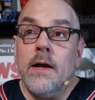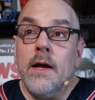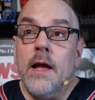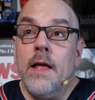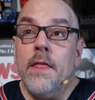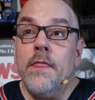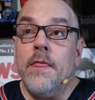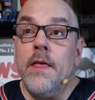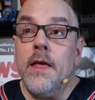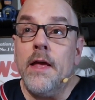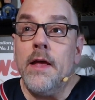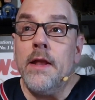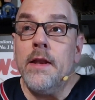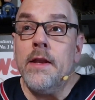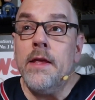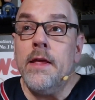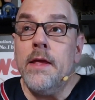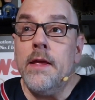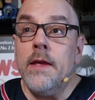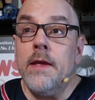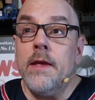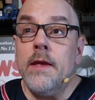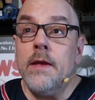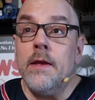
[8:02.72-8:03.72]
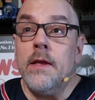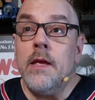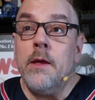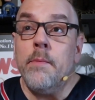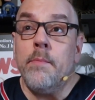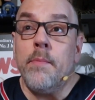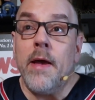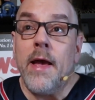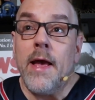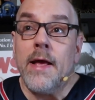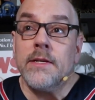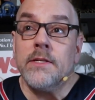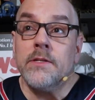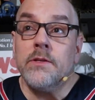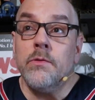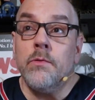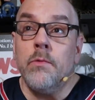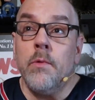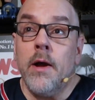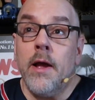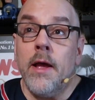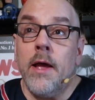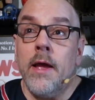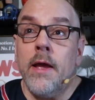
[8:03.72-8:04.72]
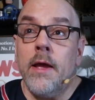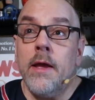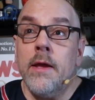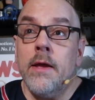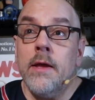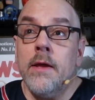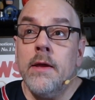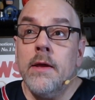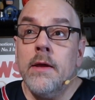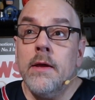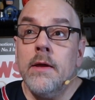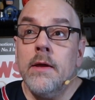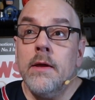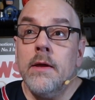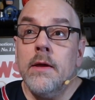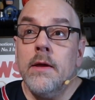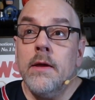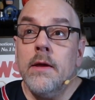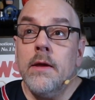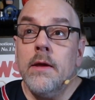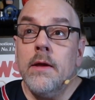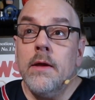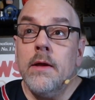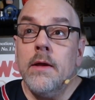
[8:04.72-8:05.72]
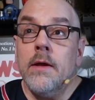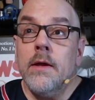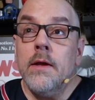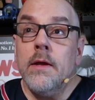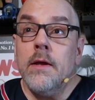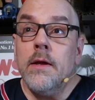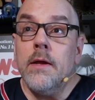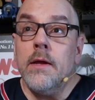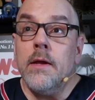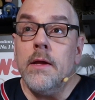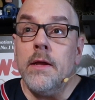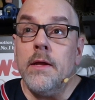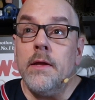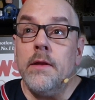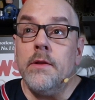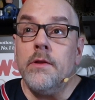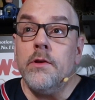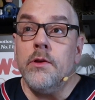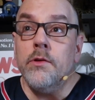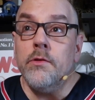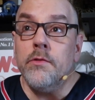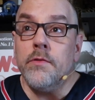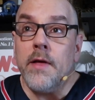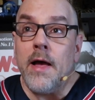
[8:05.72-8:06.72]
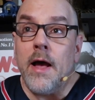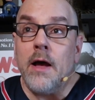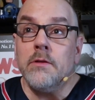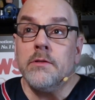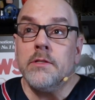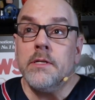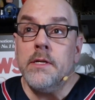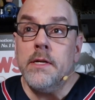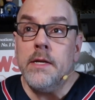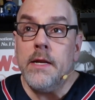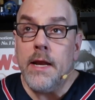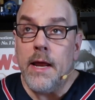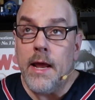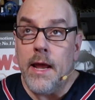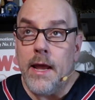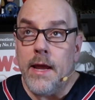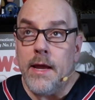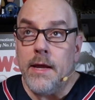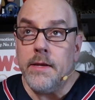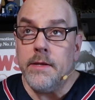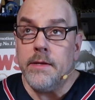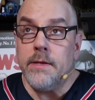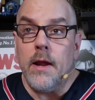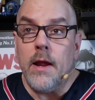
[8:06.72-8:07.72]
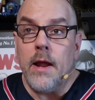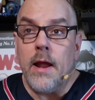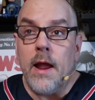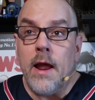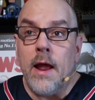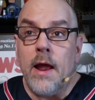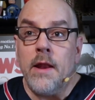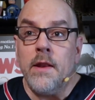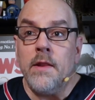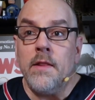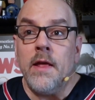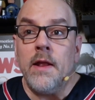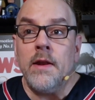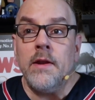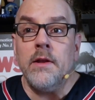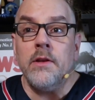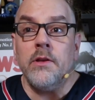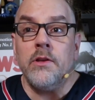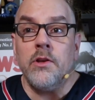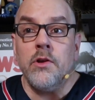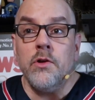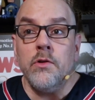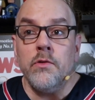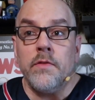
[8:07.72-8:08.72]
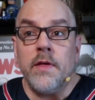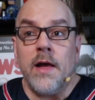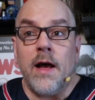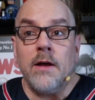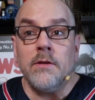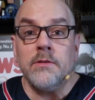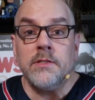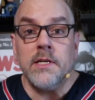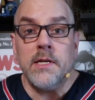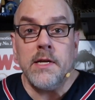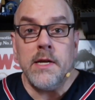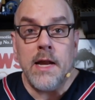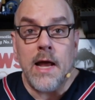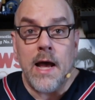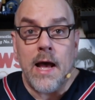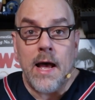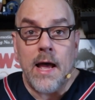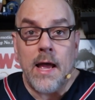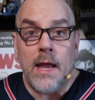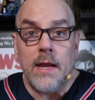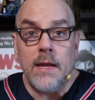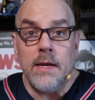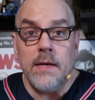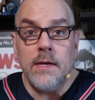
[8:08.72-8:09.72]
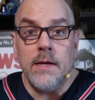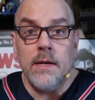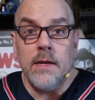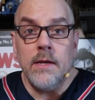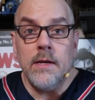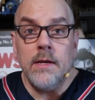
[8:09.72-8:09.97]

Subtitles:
Then he passed away in 2008, and then in 2009